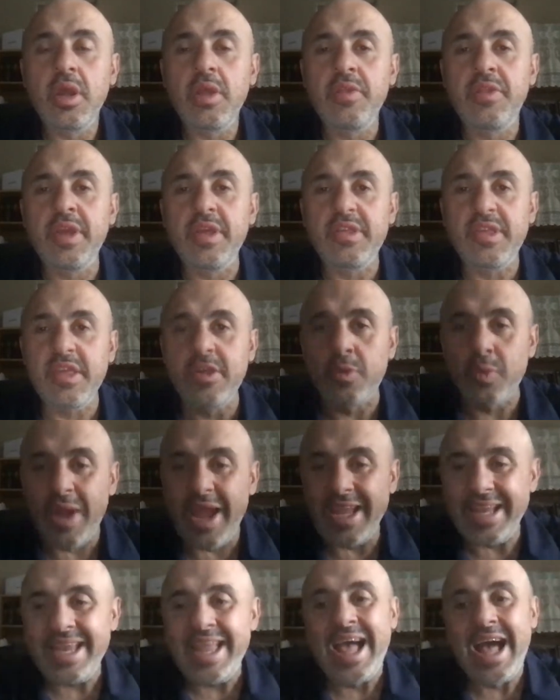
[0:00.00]
This is
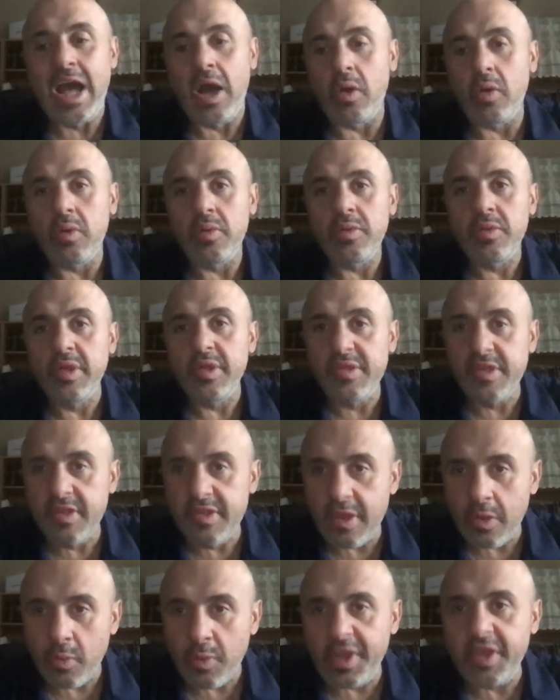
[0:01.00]
right now. This
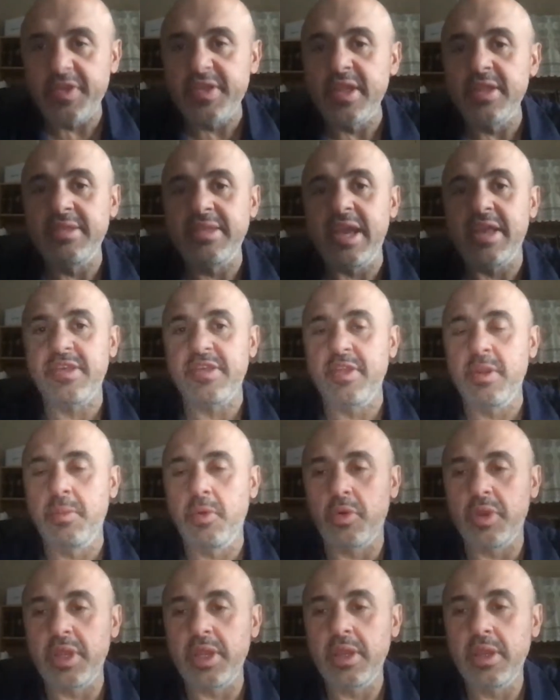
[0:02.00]
is a recent
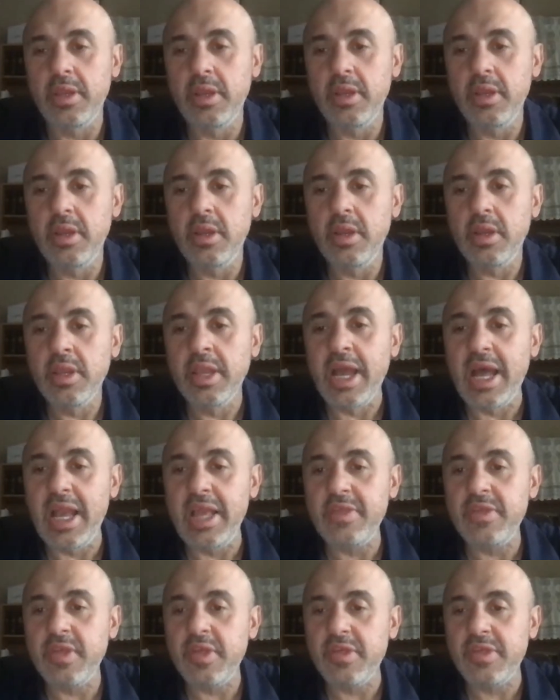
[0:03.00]
testimony.
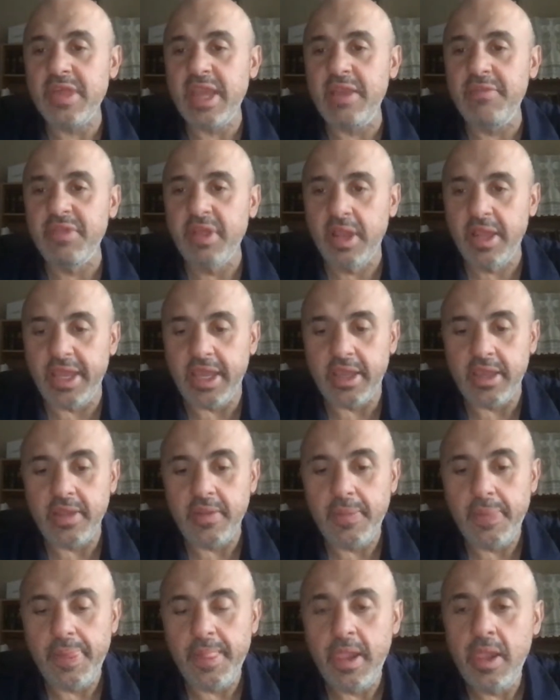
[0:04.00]
Guys, save the link.
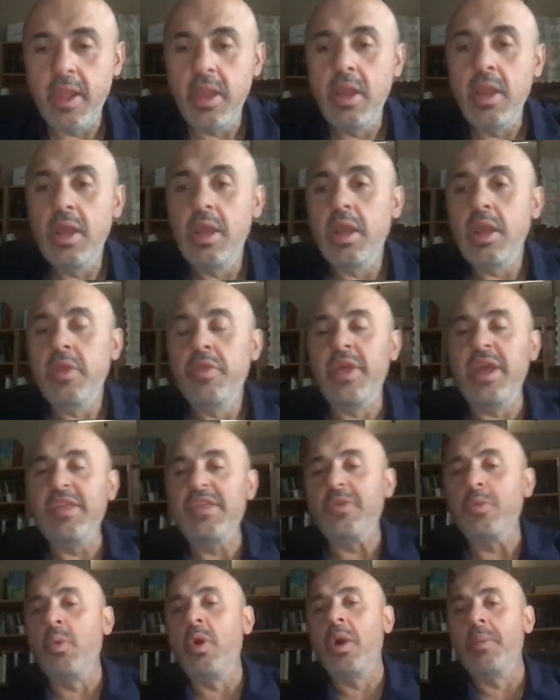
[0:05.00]

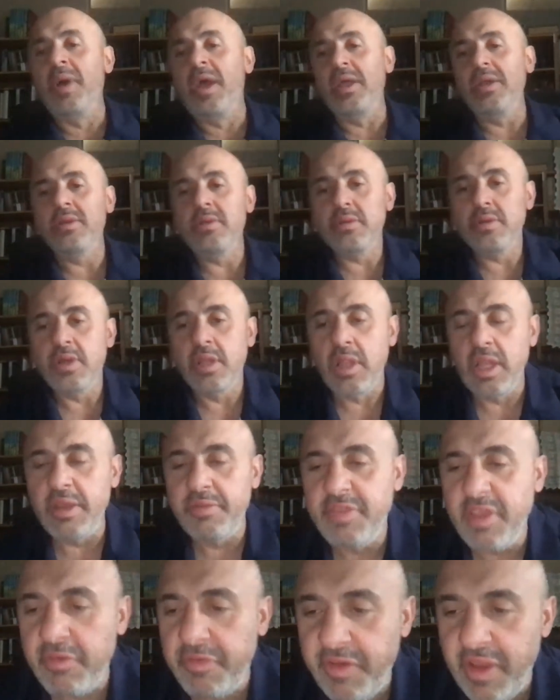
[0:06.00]
This woman
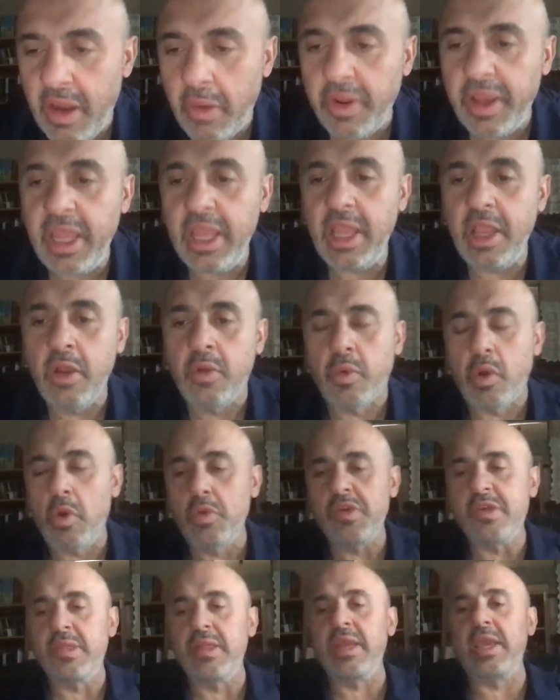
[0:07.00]
lived a very
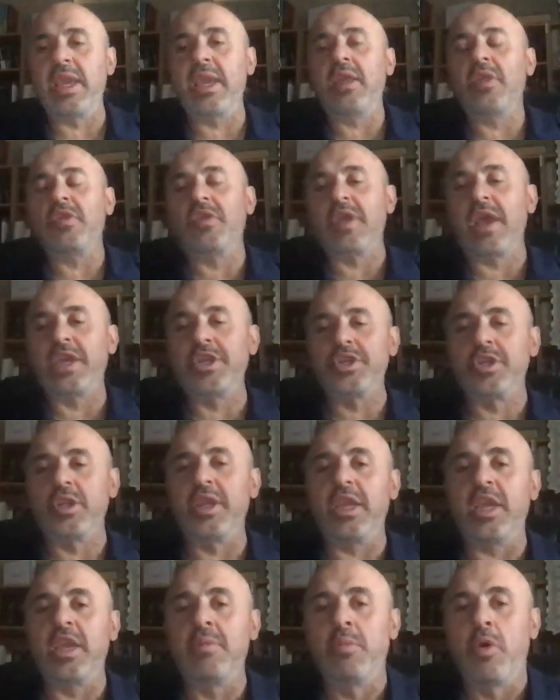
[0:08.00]
grossly
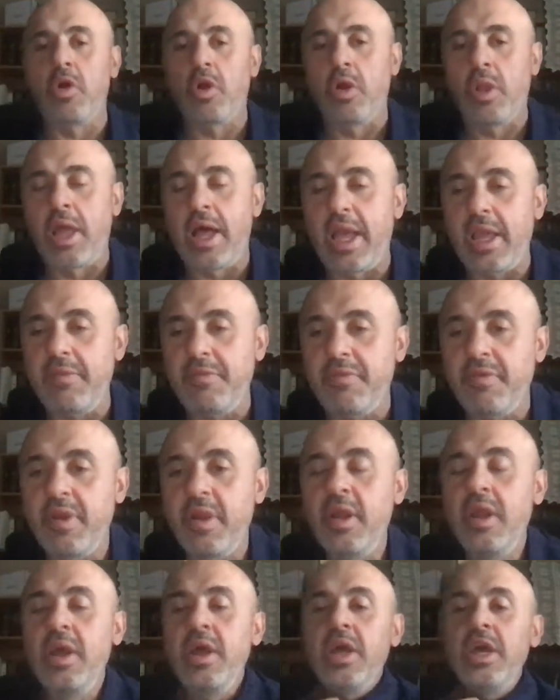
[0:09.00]
sexually immoral life.
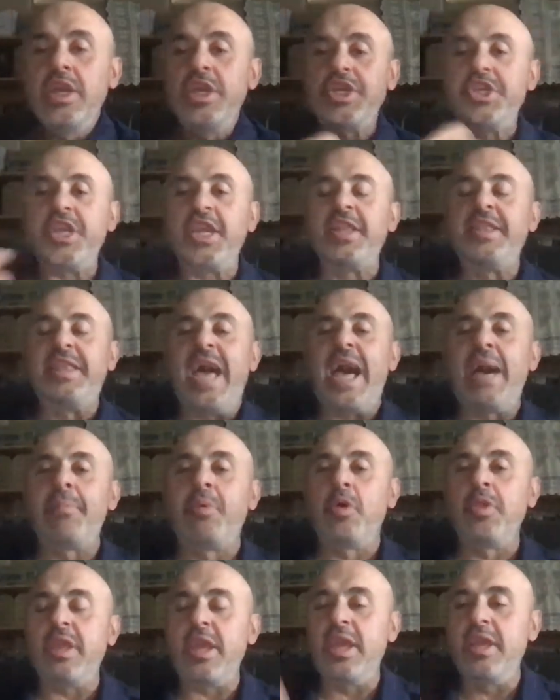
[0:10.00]
She
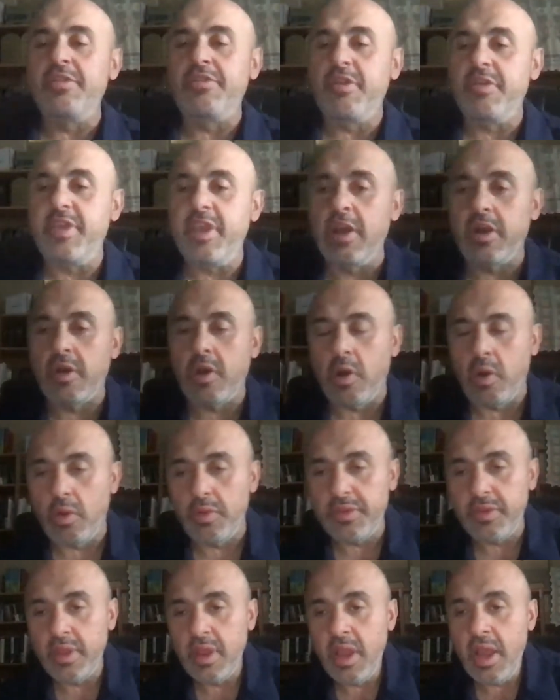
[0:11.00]
dabbled into the
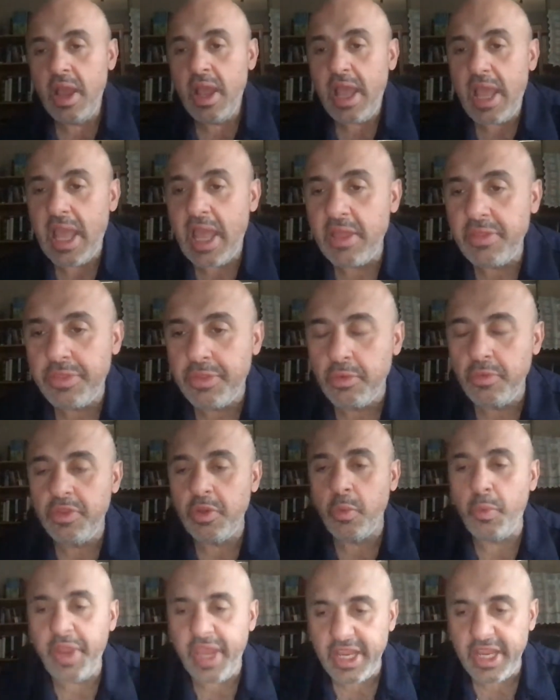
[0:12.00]
occult, and through
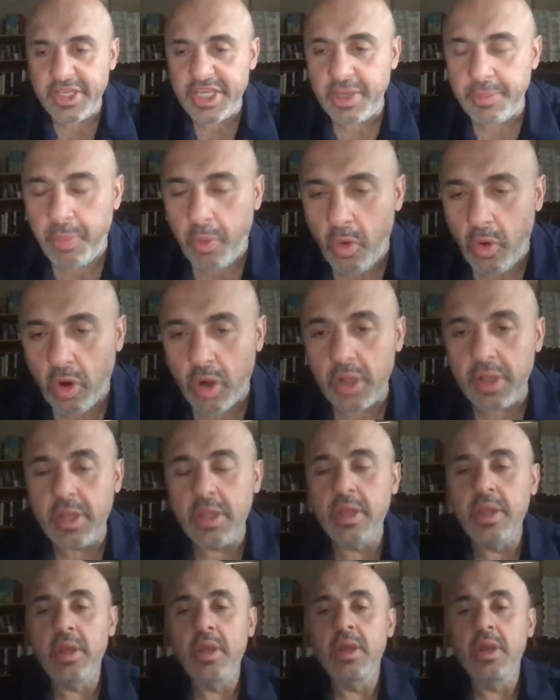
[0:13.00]
the Ouija board,